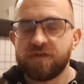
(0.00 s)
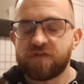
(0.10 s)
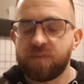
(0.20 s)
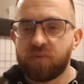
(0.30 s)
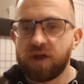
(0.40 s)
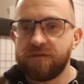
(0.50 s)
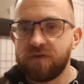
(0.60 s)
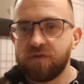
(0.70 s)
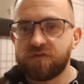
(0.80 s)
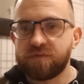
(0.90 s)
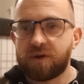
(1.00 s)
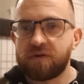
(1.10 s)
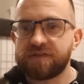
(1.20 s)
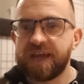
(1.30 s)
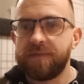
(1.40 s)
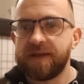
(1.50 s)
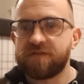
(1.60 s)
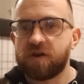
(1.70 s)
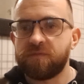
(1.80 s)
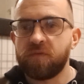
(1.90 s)
just to preview tomorrow's game
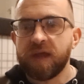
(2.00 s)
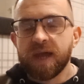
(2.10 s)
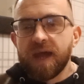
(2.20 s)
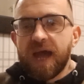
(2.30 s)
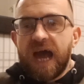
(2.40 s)
against Coventry.